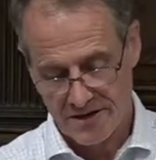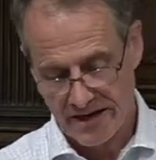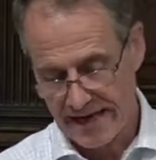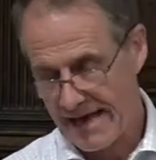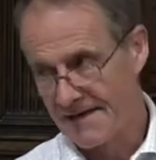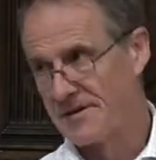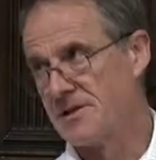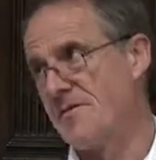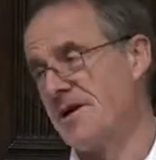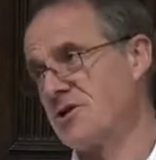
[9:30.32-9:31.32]

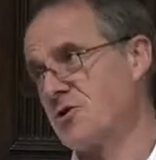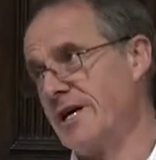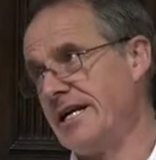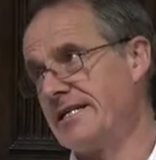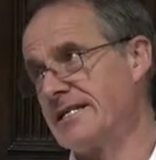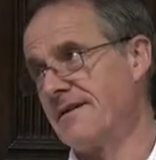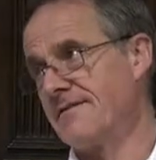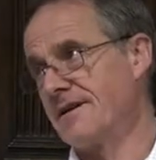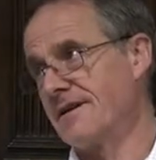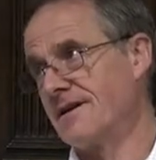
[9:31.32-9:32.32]
eleven, verse
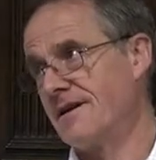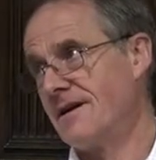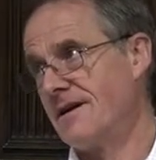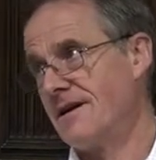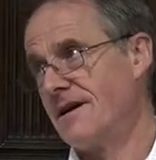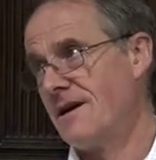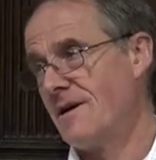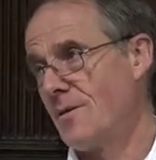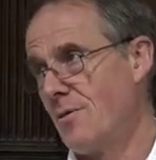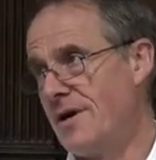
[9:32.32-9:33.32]
twenty-seven,
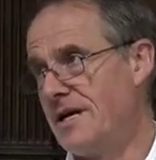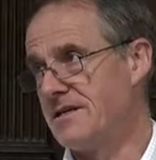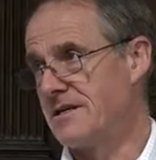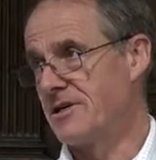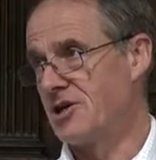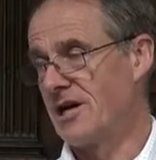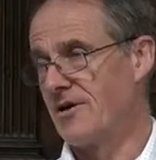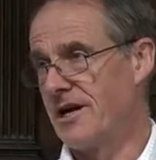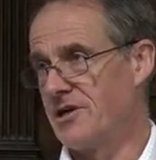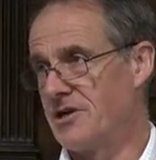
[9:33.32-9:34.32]
these are the
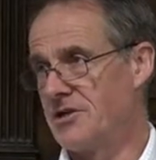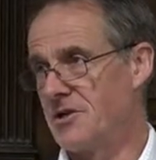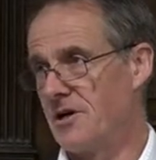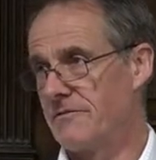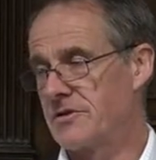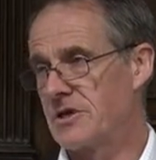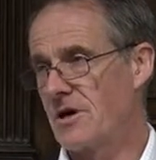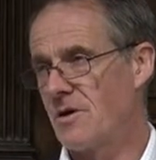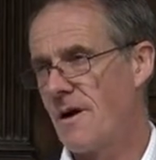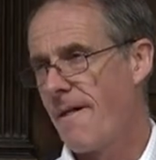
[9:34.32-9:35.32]
generations of.
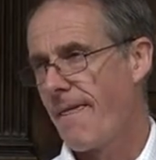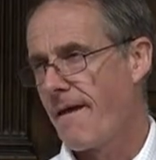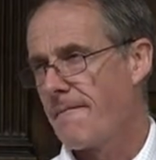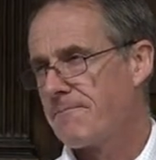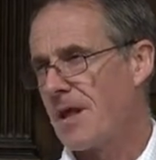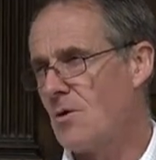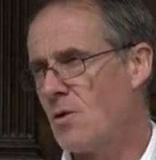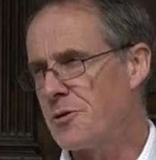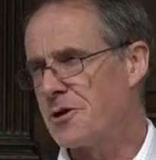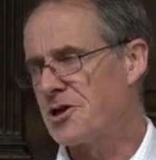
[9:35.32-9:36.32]
So the
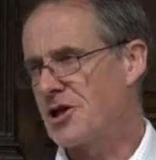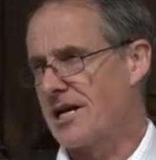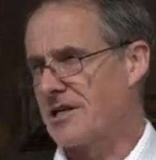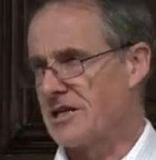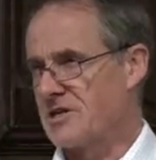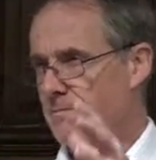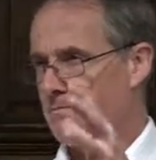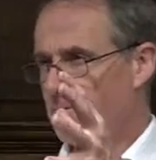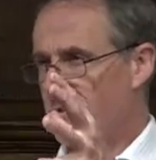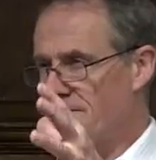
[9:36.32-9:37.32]
author to Genesis
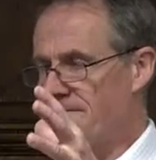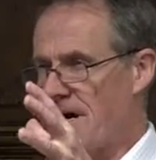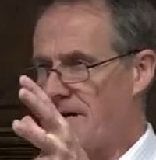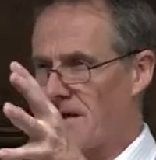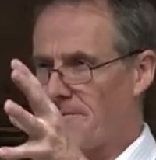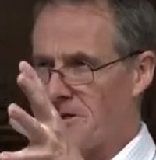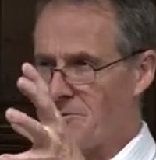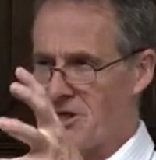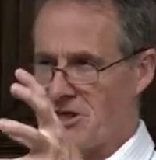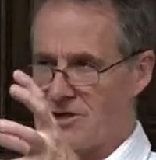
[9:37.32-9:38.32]
divides up his
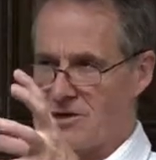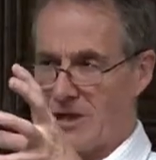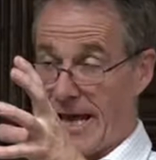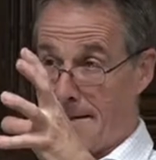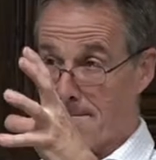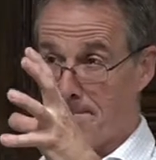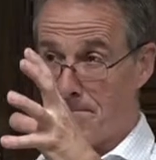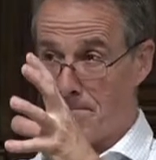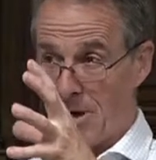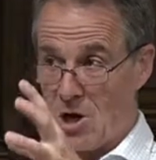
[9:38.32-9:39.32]
material in
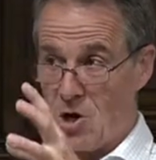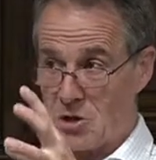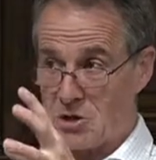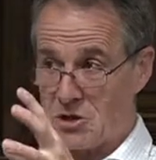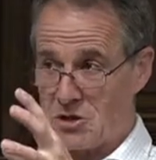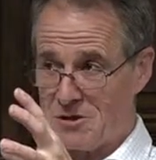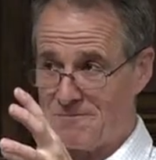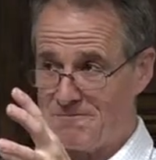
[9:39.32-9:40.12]
blocks,